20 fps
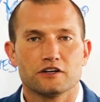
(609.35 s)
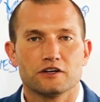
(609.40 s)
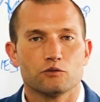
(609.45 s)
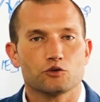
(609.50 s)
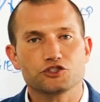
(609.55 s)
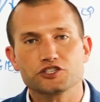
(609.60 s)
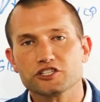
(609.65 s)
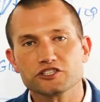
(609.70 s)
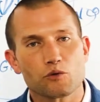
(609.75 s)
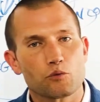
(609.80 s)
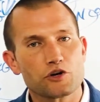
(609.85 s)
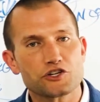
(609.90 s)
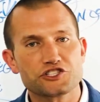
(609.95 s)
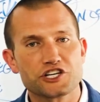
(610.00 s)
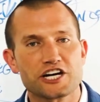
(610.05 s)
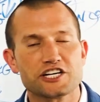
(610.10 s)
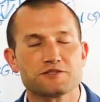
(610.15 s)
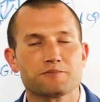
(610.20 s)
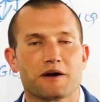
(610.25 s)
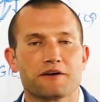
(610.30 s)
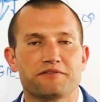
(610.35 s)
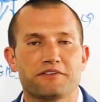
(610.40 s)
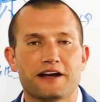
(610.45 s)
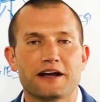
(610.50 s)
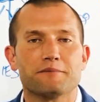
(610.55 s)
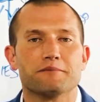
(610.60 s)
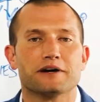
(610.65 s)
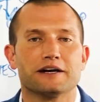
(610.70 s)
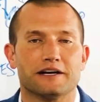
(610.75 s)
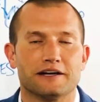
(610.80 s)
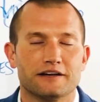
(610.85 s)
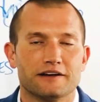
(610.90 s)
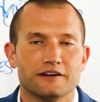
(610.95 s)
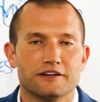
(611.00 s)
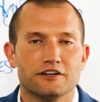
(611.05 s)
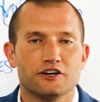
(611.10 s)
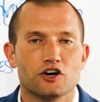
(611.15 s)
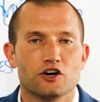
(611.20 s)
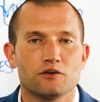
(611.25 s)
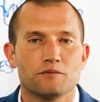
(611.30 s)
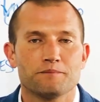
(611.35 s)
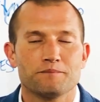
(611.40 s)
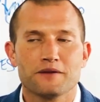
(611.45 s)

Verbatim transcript: Well, it's because I want to change my family, you know?